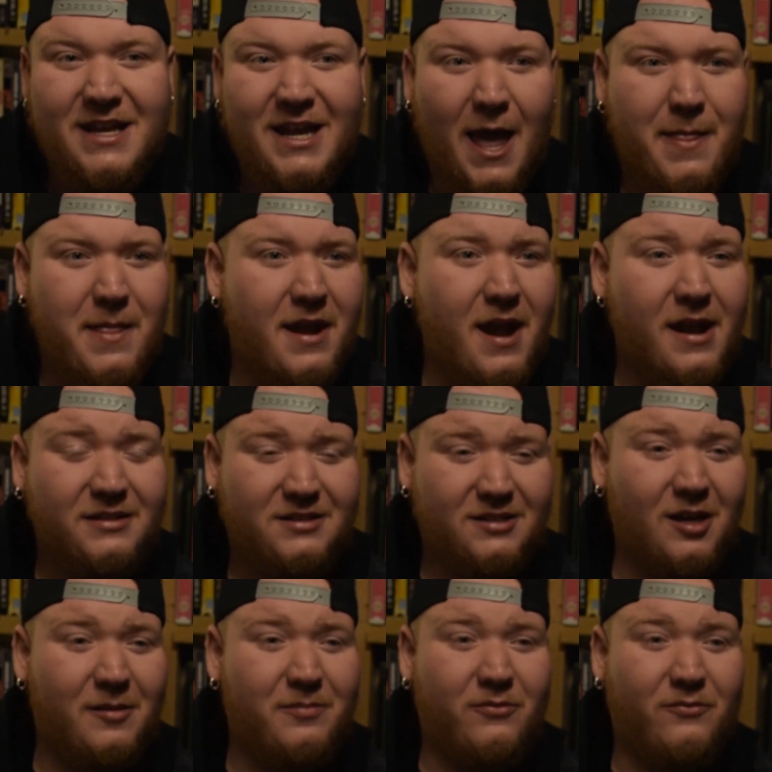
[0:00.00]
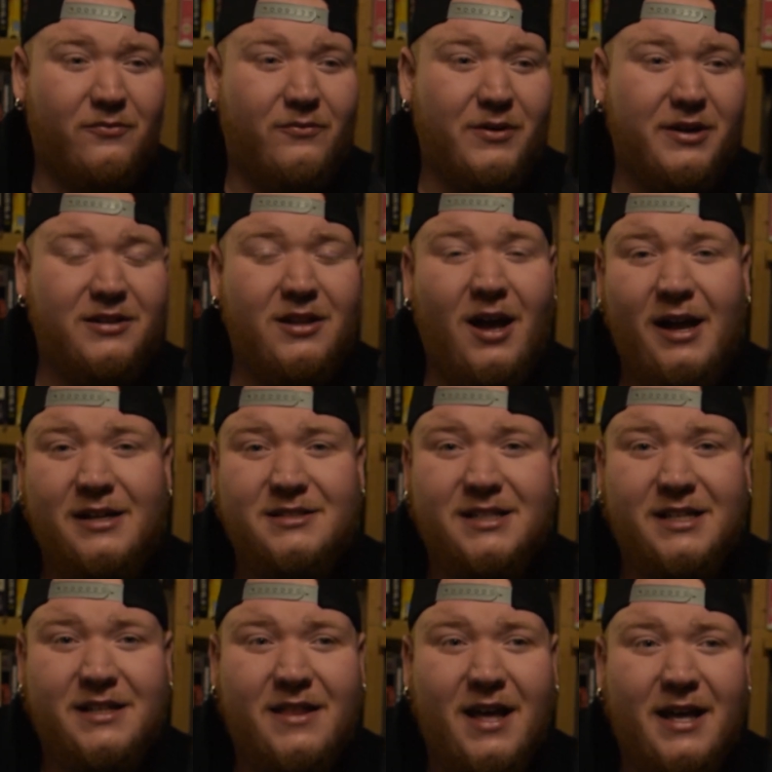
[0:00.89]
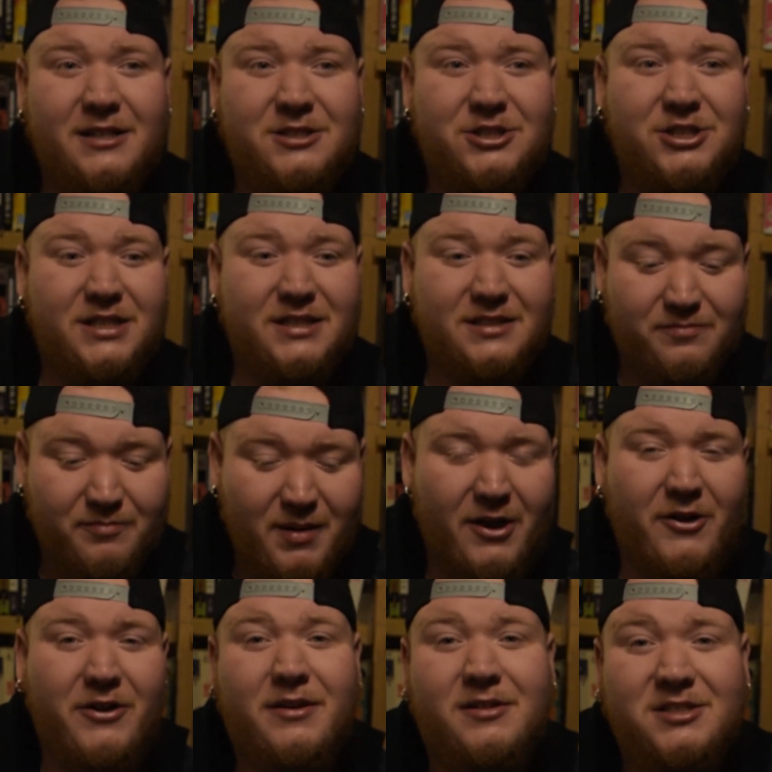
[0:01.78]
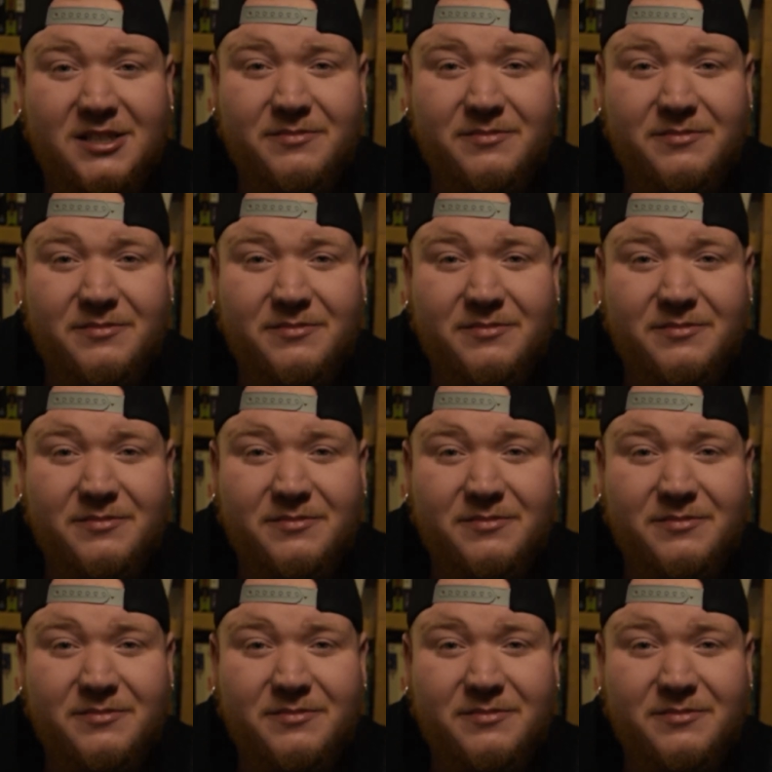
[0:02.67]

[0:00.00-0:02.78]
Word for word: and then ends up realizing that she's buried.